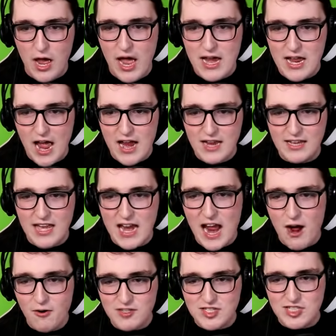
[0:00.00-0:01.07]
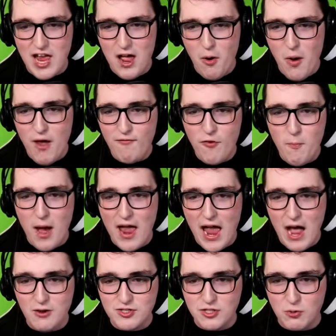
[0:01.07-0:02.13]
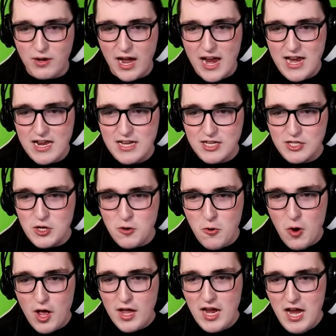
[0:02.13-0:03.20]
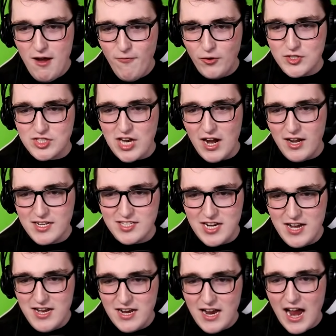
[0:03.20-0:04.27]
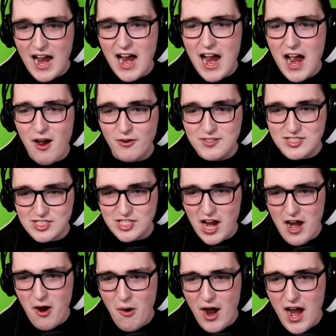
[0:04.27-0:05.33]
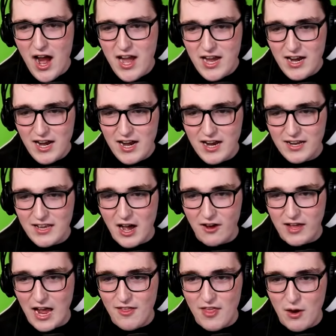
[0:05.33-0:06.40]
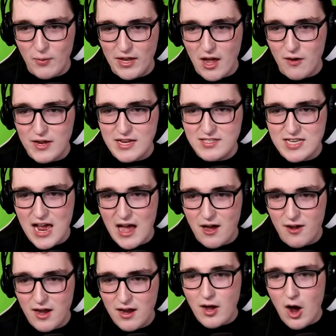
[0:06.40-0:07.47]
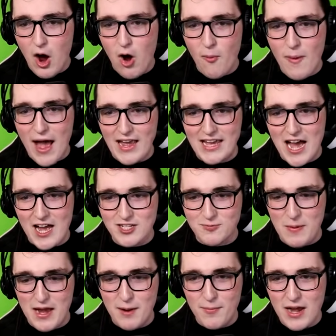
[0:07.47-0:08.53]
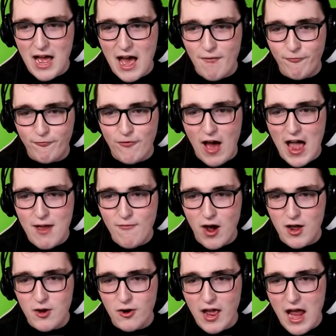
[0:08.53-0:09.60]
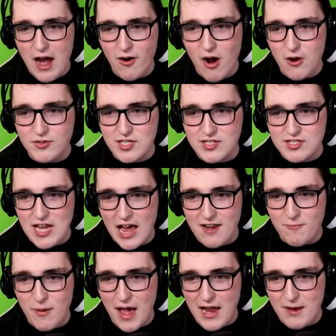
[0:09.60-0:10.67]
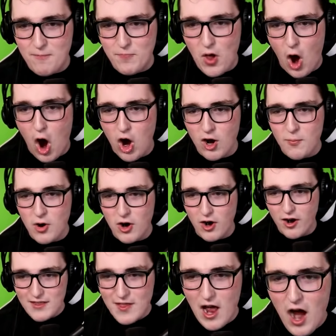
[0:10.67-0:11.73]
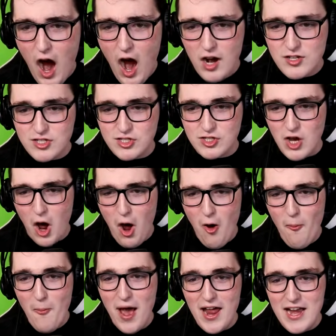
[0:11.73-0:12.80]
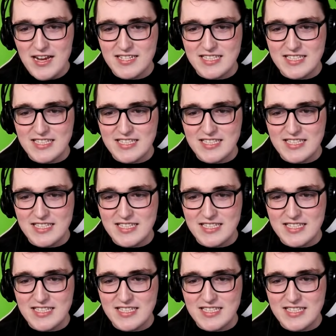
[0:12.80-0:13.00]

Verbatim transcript: Hey, hey, get out. Stay away from my house. Okay. You evil skeleton. Ow. Stay away. Okay, there we go. He's down. Oh my gosh, man. I'm going to have five hundred arrows inside of my armor. There are so many